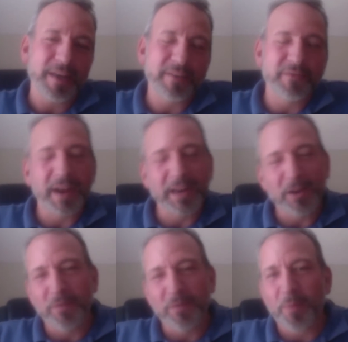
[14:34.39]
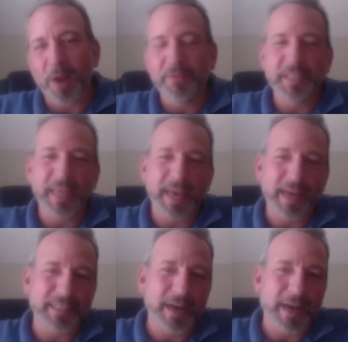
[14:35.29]
You can find it over at
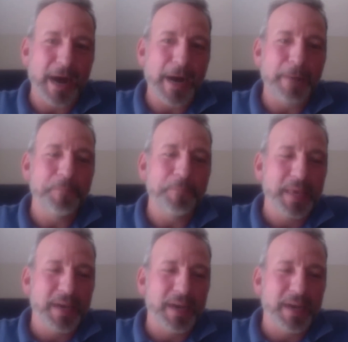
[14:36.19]
prophetsofchaos.com.